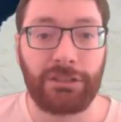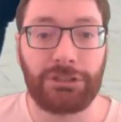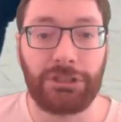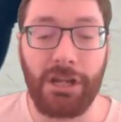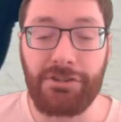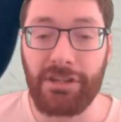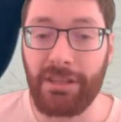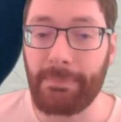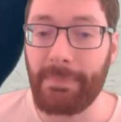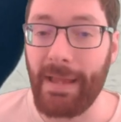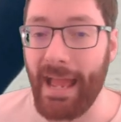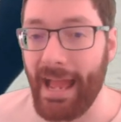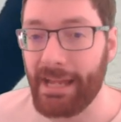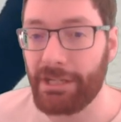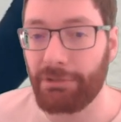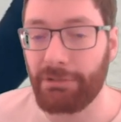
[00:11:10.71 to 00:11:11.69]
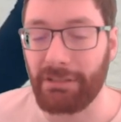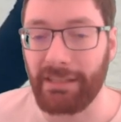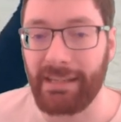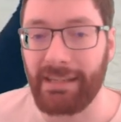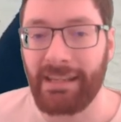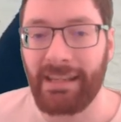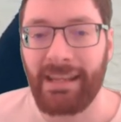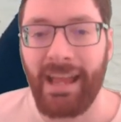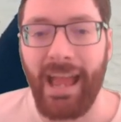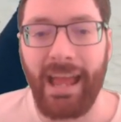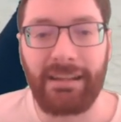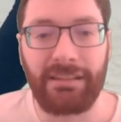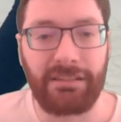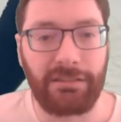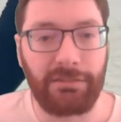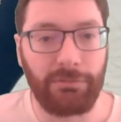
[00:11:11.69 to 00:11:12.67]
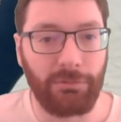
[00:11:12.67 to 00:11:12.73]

judging them accurately, and